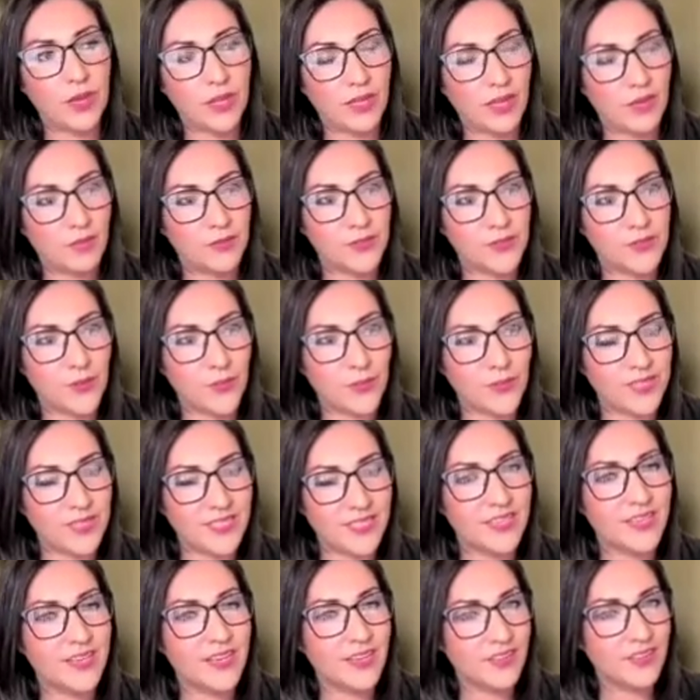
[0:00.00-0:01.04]
I was always
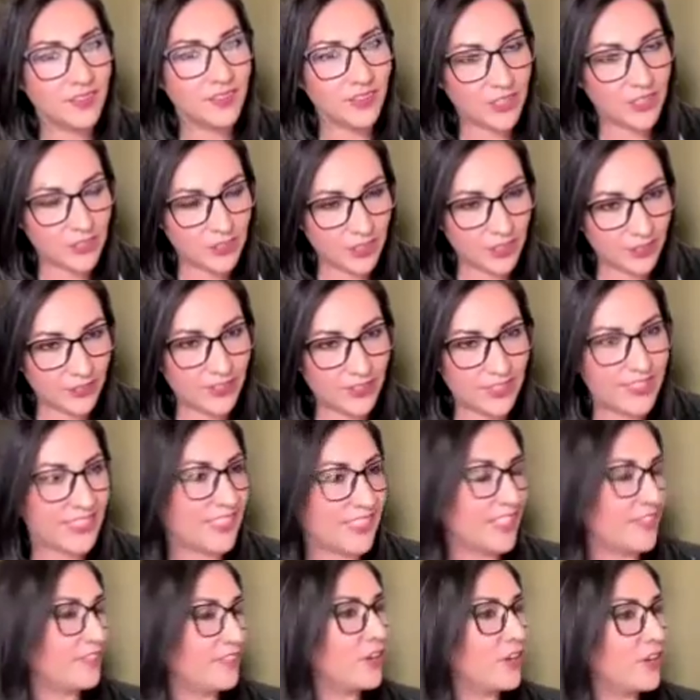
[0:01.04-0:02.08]
very generous in
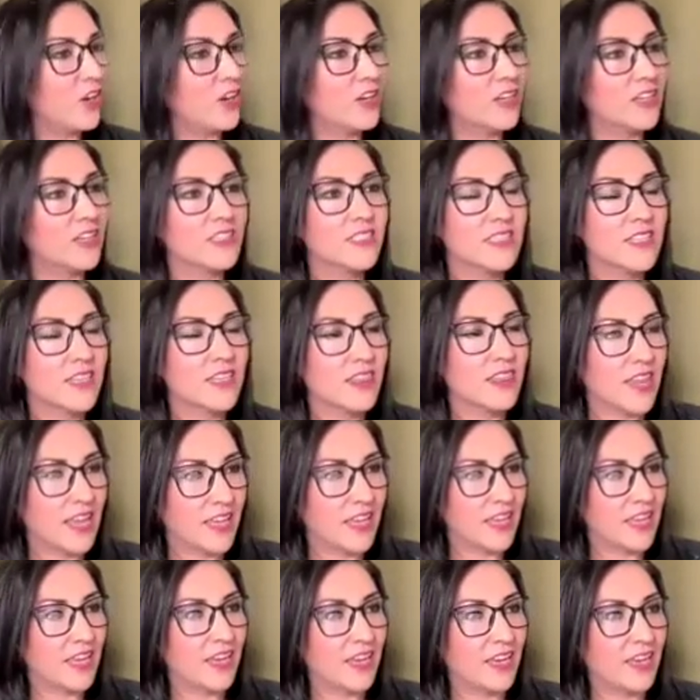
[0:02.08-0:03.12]
gift cards and
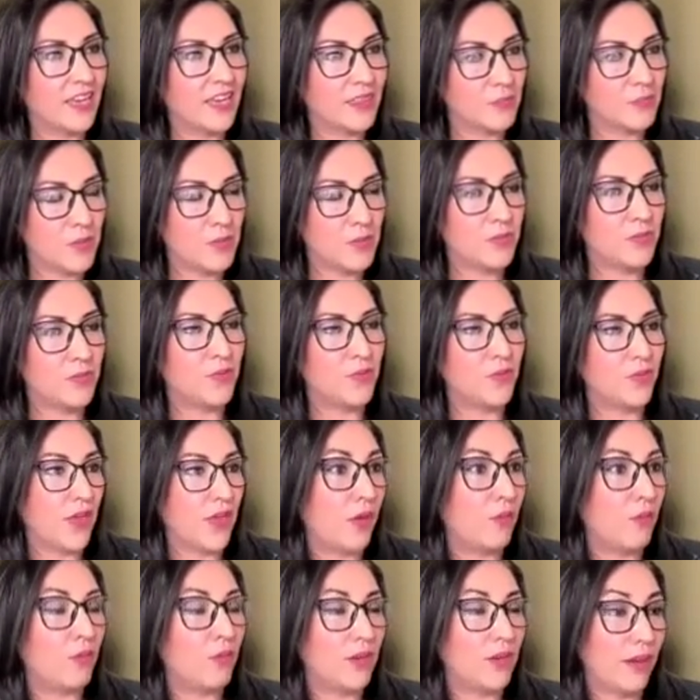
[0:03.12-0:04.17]
thanking the people
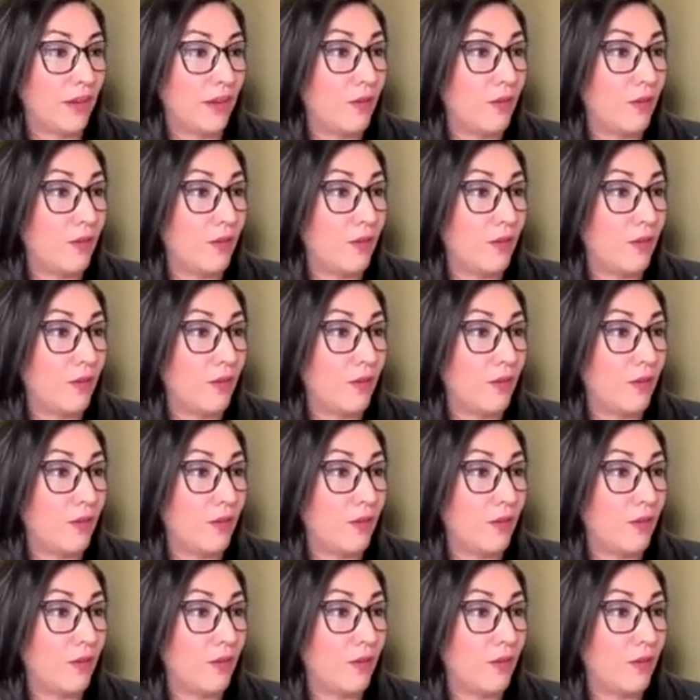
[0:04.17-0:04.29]
that would help